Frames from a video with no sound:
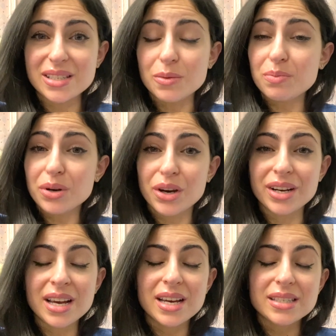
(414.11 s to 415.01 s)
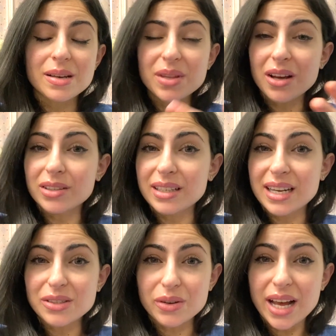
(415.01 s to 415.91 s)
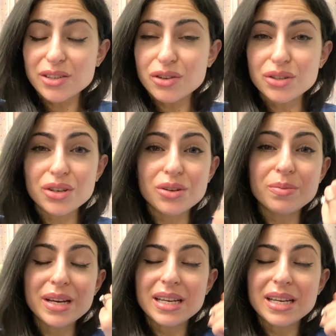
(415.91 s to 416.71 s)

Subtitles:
to put something called a nasogastric tube